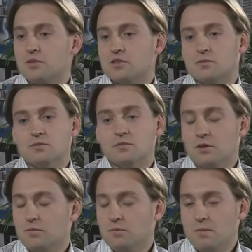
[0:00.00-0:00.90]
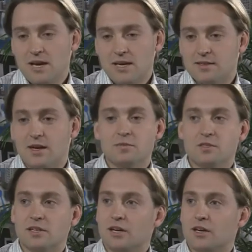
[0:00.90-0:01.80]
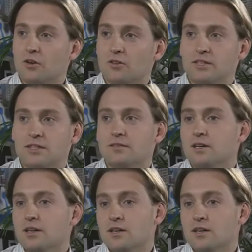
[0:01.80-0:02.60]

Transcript: from many times. I get called in.